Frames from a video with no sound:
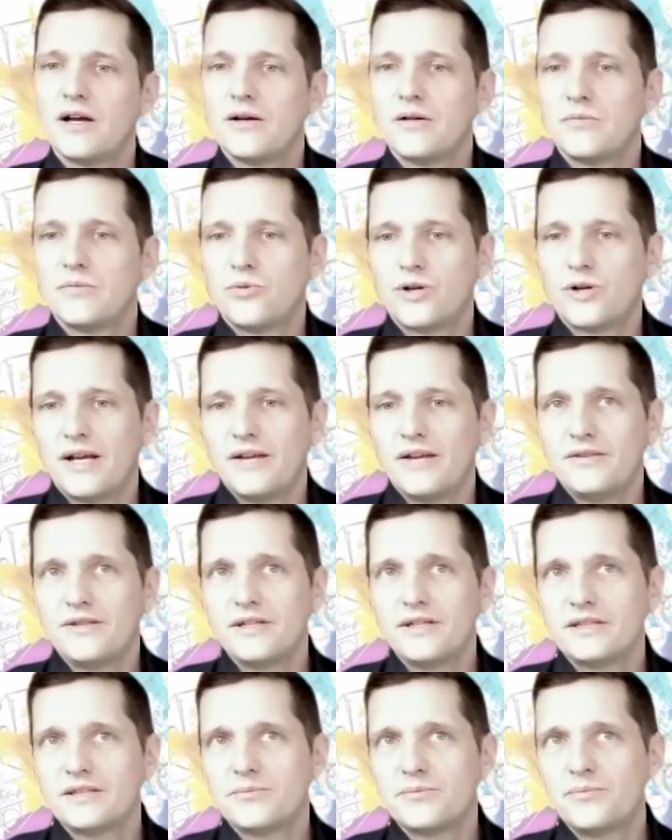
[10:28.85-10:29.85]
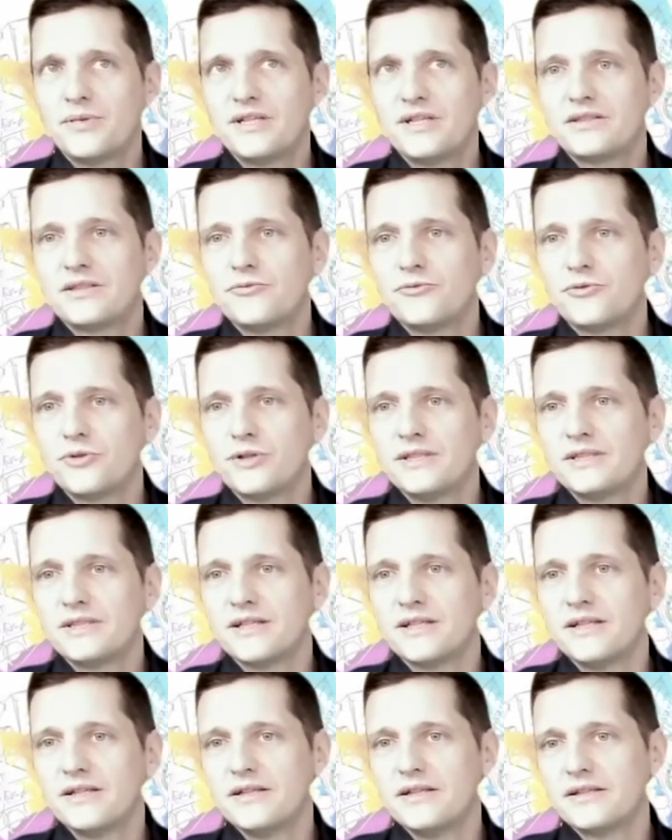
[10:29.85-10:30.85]
What I think is the big difference
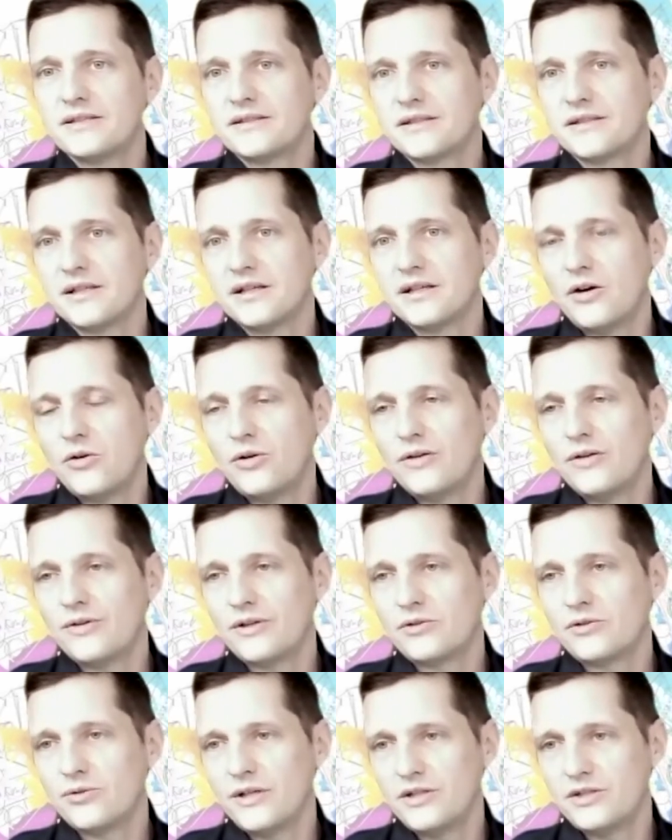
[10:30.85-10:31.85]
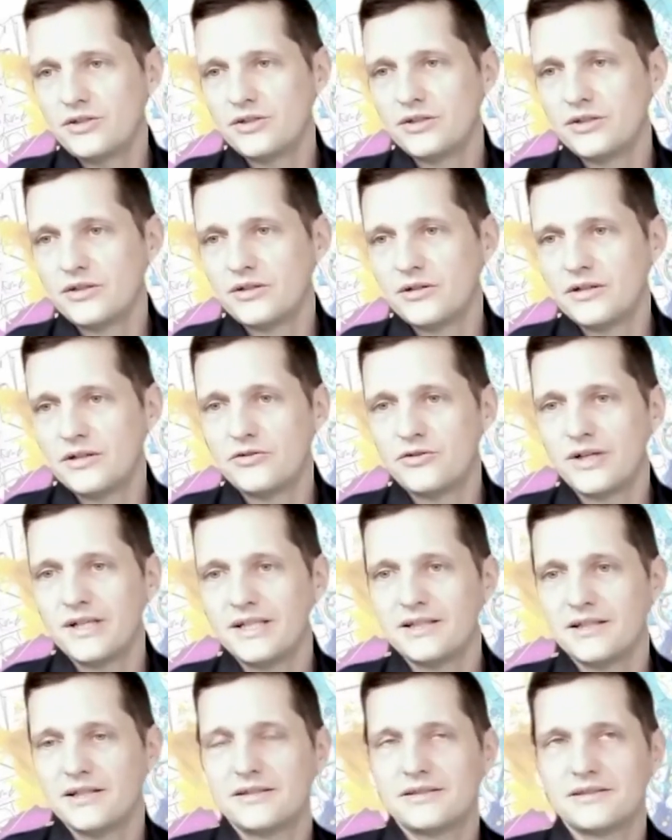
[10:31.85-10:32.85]
in this whole effectuation literature
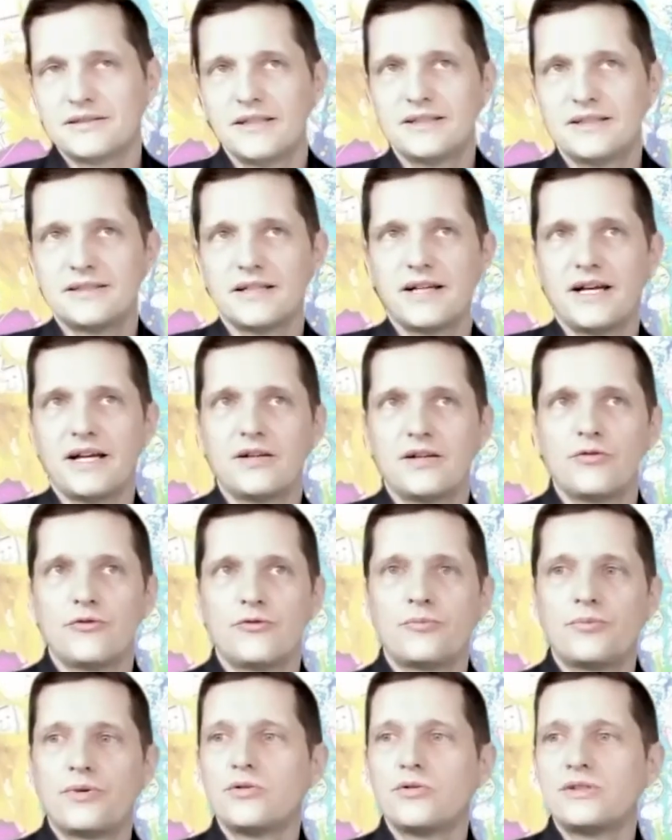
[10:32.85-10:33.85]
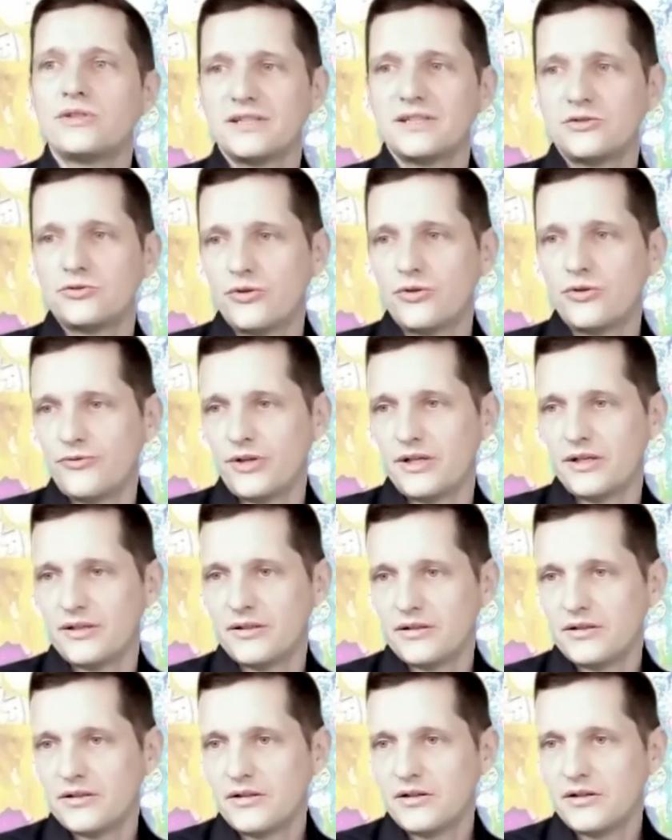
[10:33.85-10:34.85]
is that's a kind of process-driven
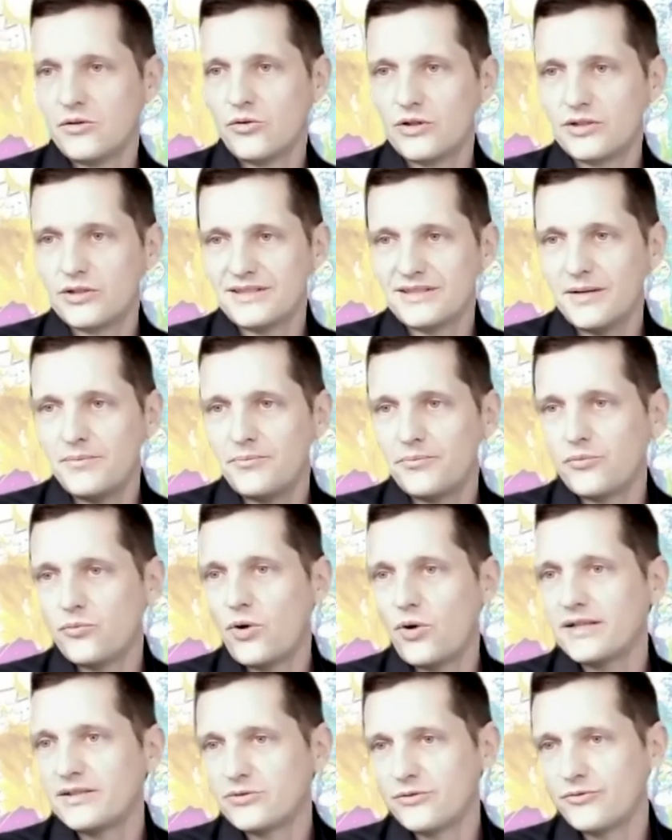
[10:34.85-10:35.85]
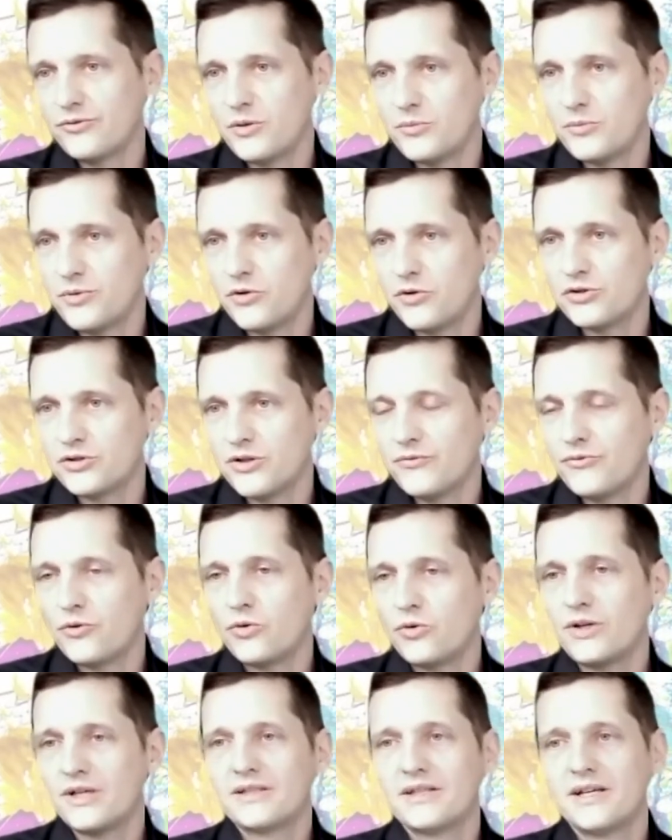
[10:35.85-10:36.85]
or a stepwise driven approach. So if you
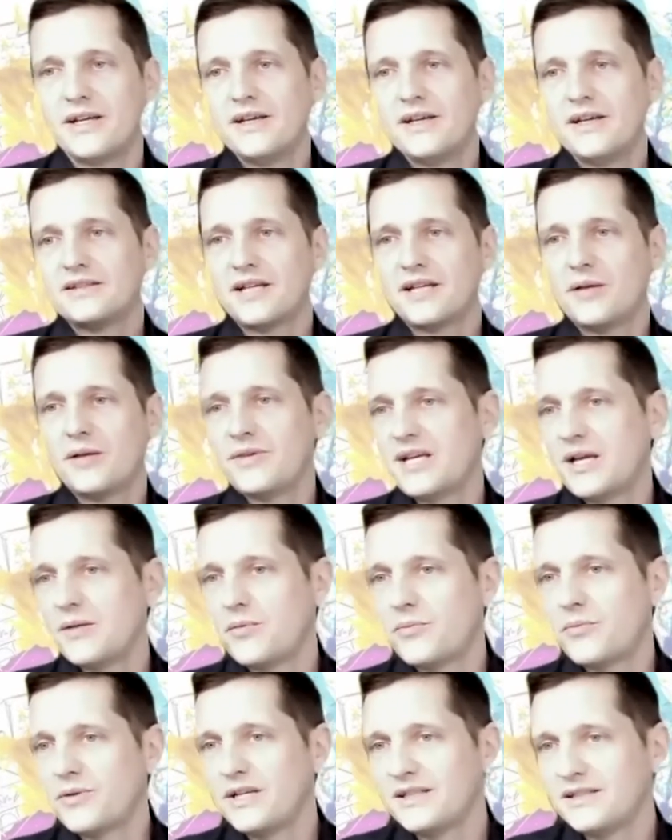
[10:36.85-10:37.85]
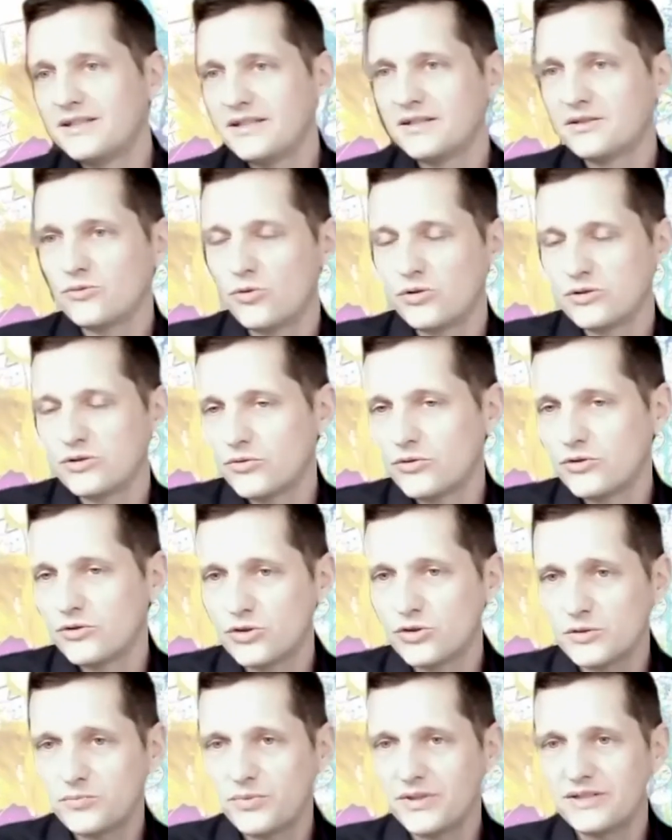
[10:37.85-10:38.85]
look at dynamic capabilities, also
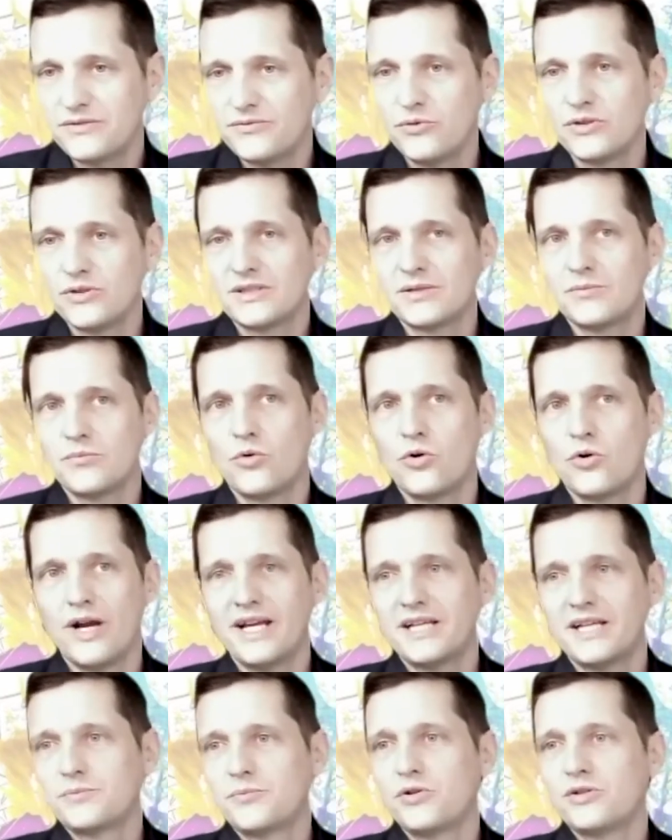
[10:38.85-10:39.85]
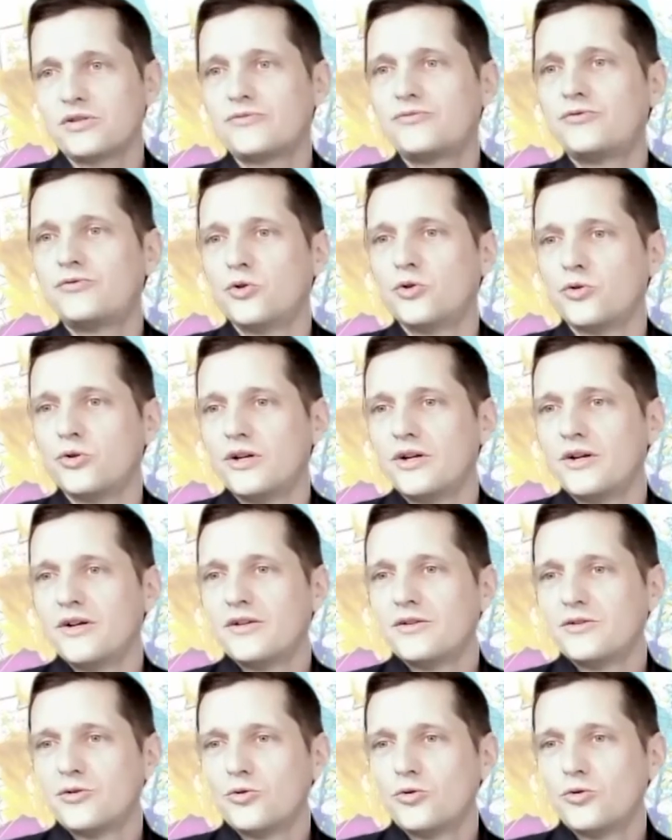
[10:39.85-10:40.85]
resource-based view, it's a more ex post view.
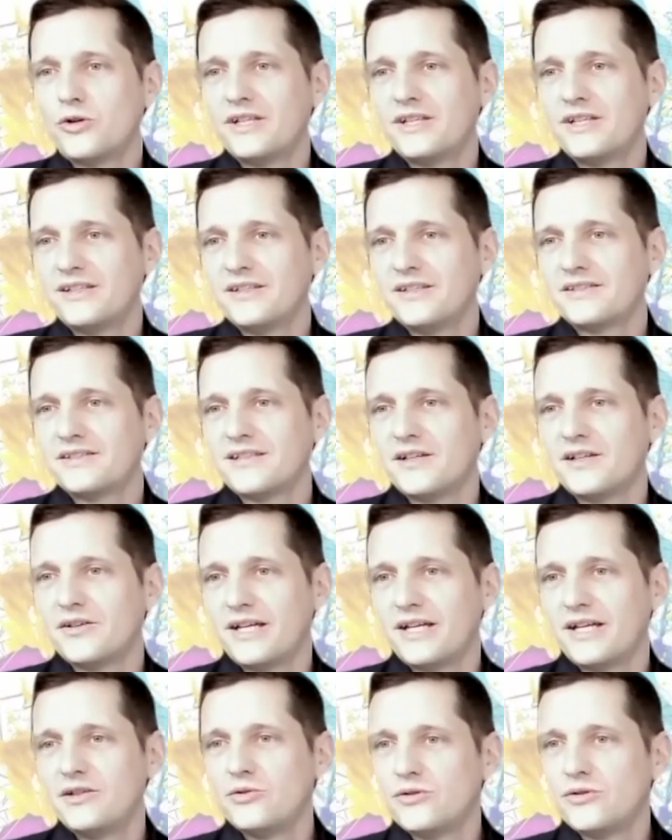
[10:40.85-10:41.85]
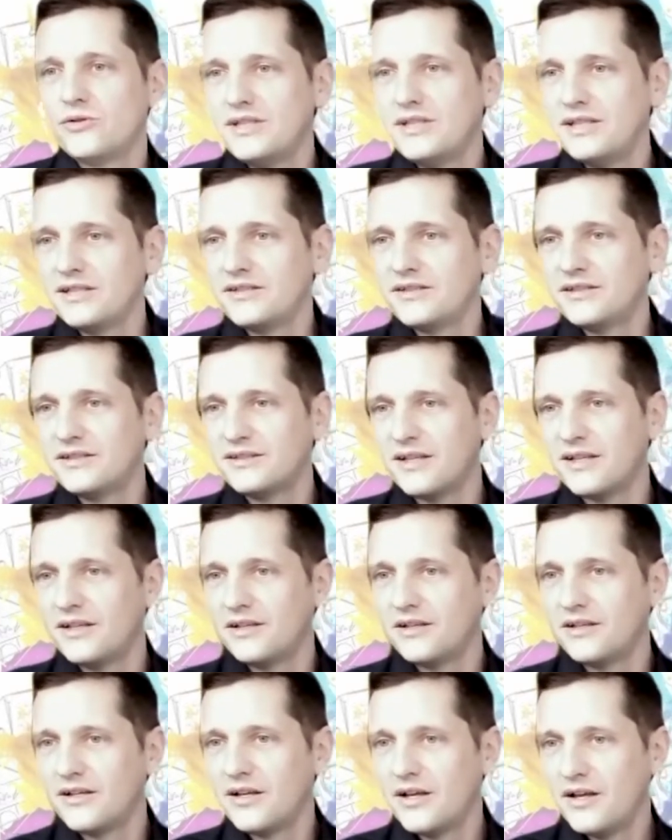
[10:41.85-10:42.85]
You look at it and say, okay, you needed this
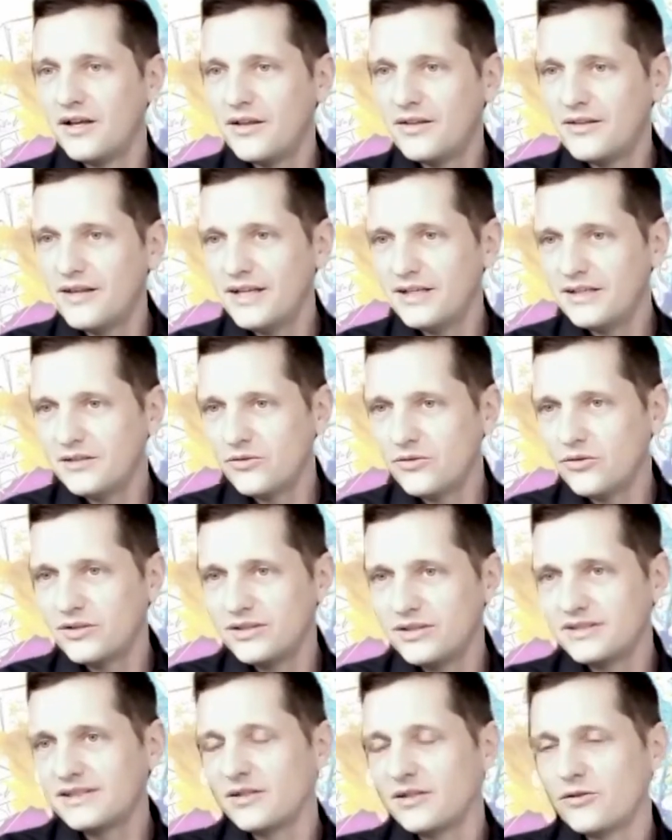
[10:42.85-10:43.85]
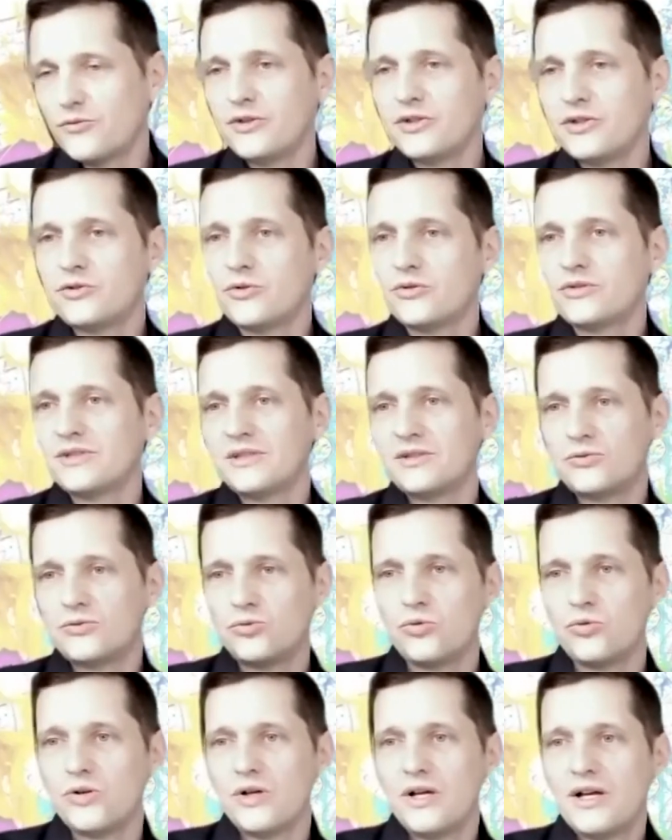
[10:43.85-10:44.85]
and that or these kind of resources
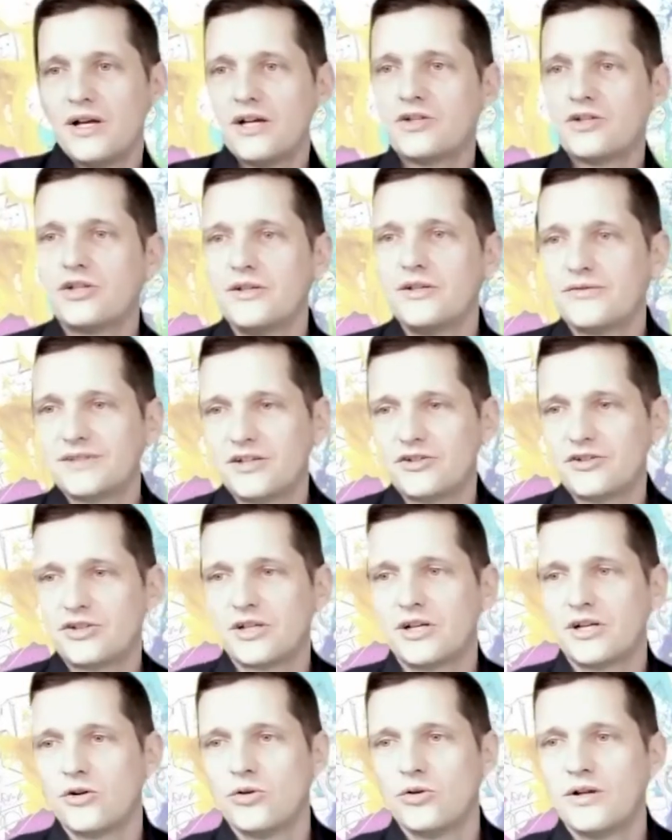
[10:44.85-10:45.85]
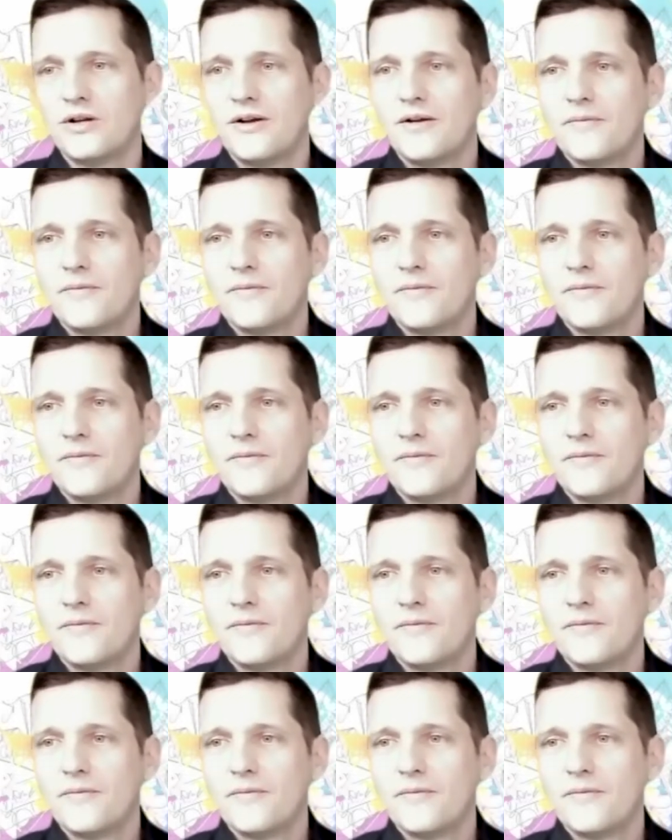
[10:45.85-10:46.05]
to achieve such a goal.